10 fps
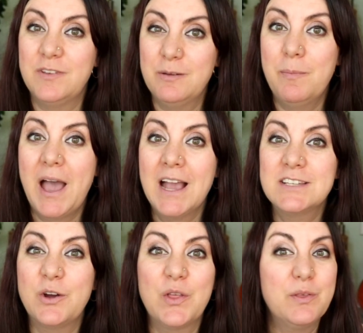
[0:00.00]

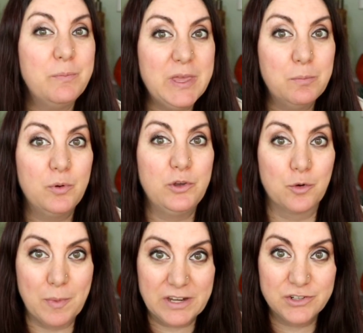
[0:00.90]
impact on the people you're
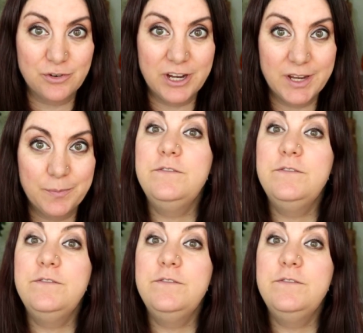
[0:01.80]
mentoring?